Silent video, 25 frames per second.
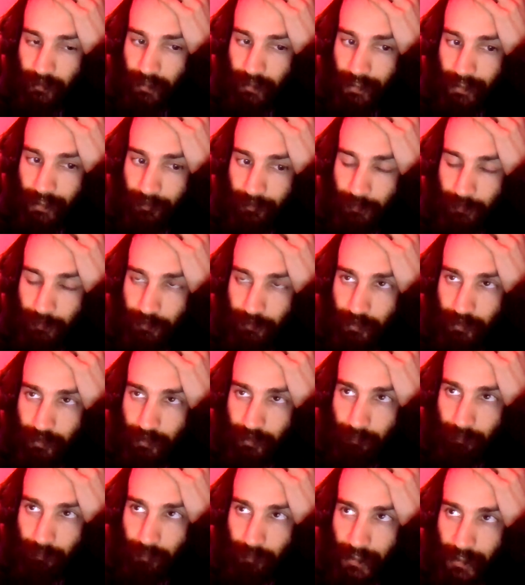and I was
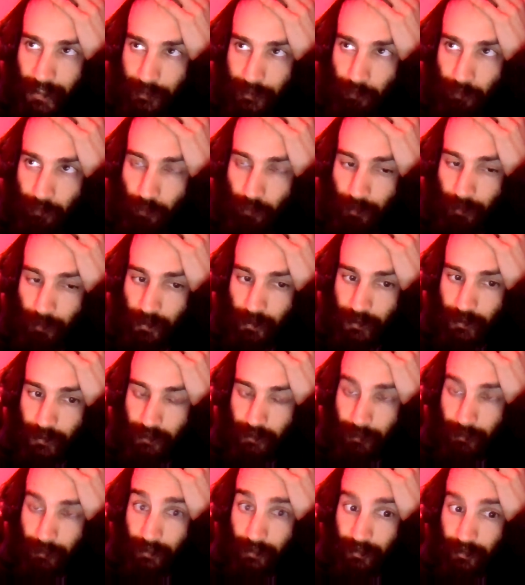as I walked past
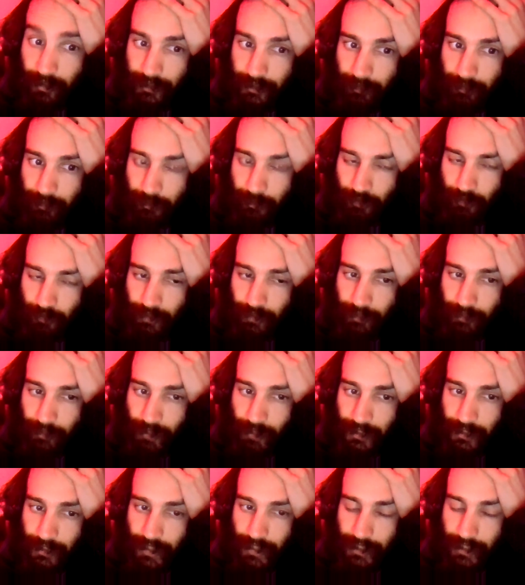them and heard them, I was really
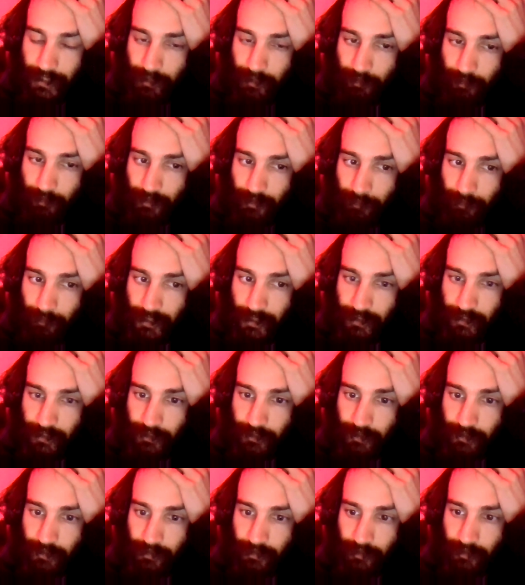resonating with her
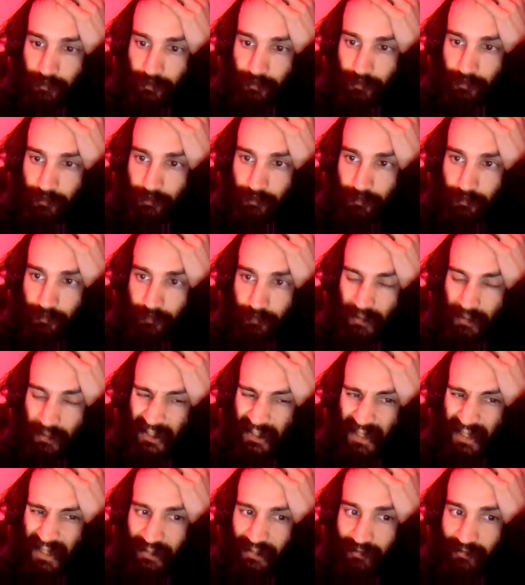message.
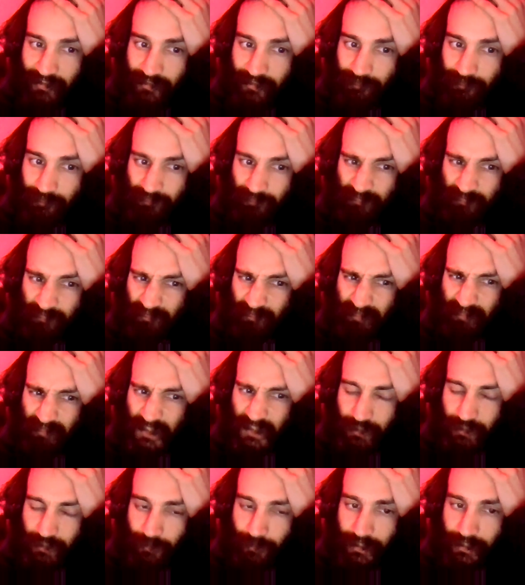Again,
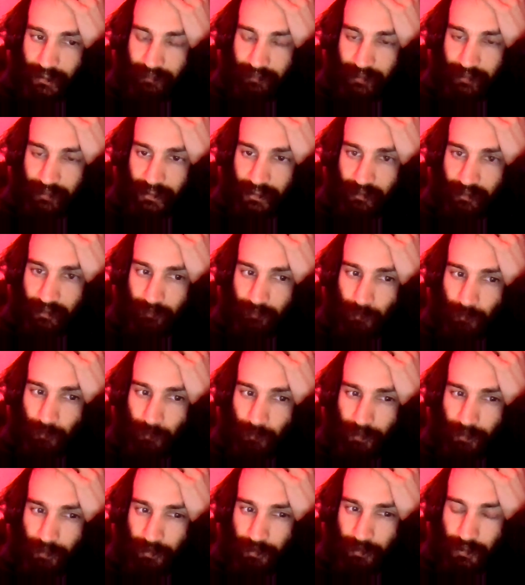didn't really think. I
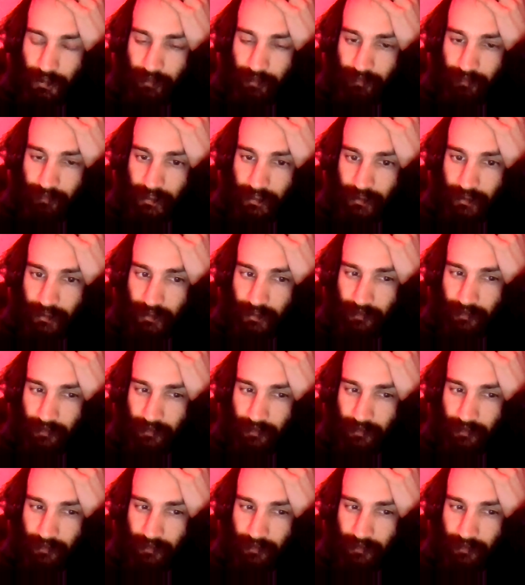thought those two things